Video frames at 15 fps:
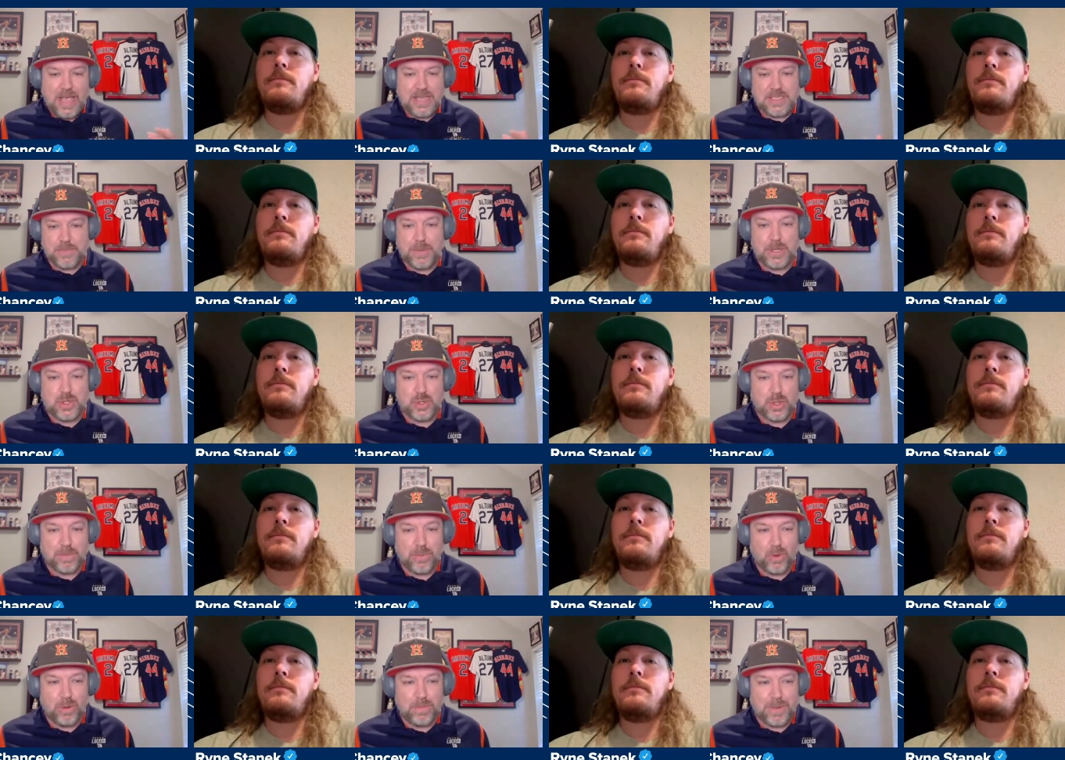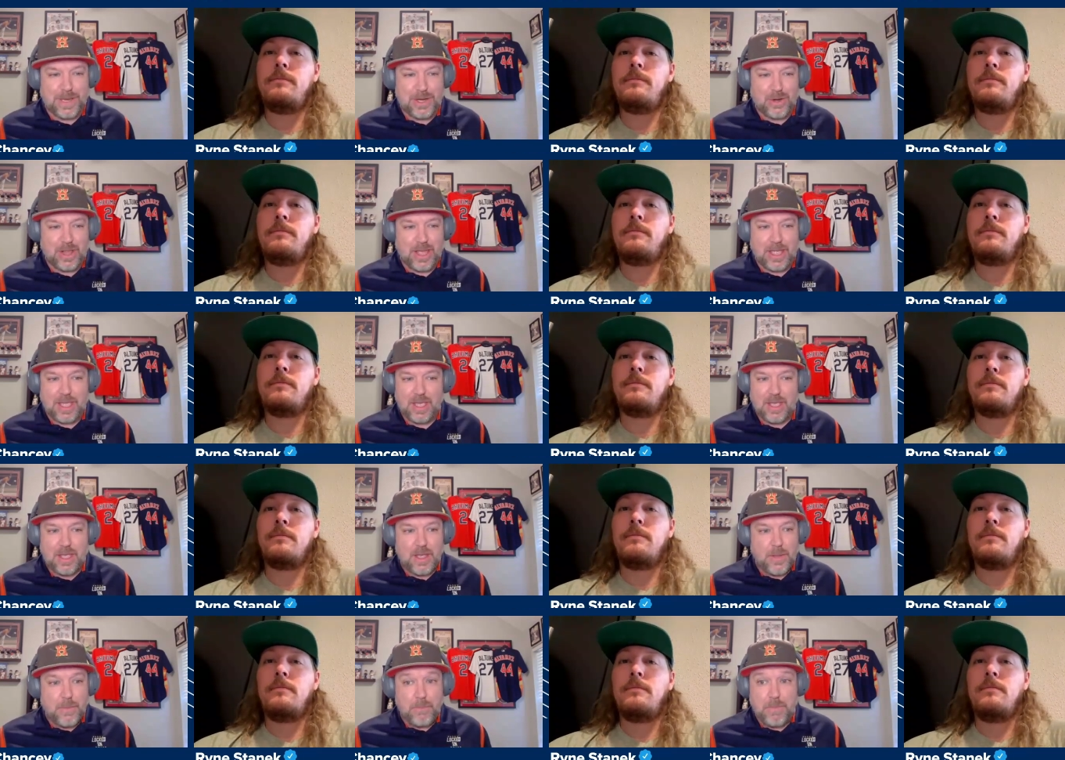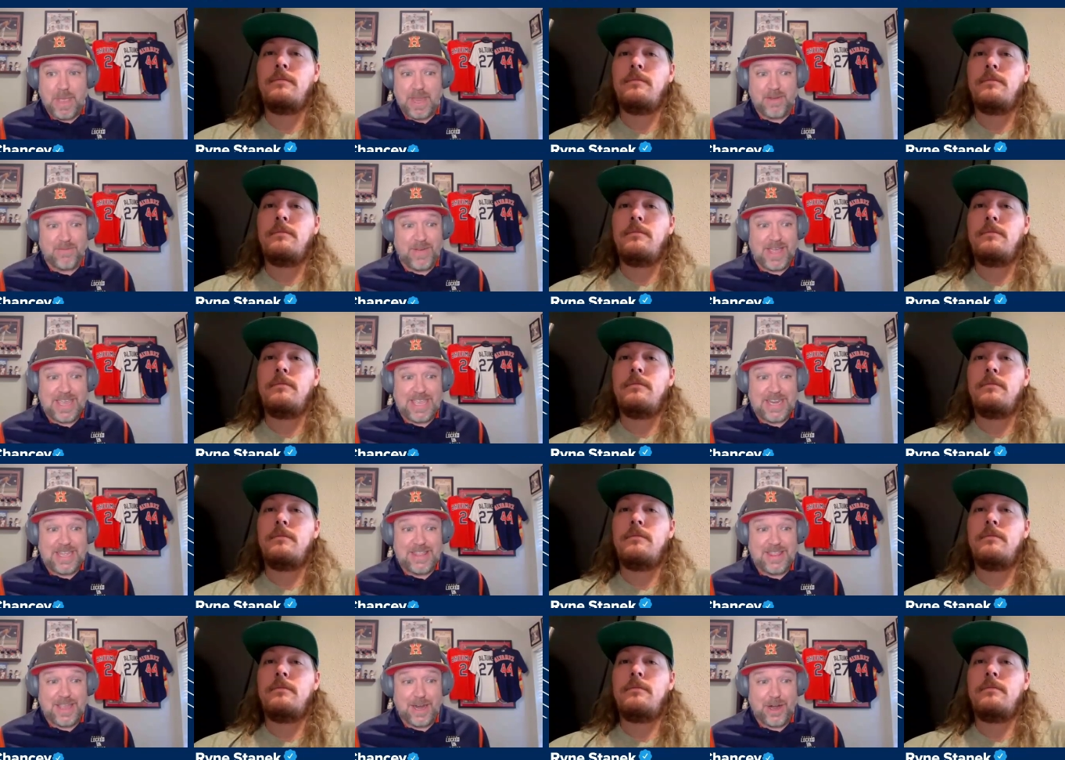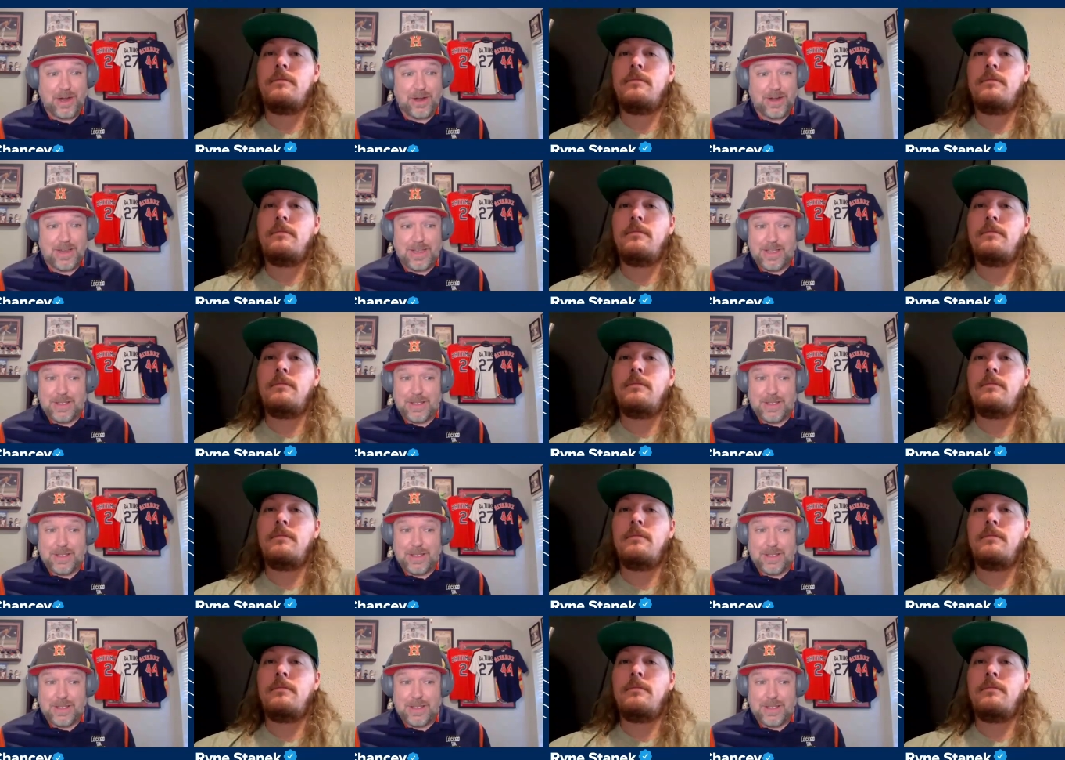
Speaker 1: as a pitcher in the bullpen, you're like, man, if I get in there,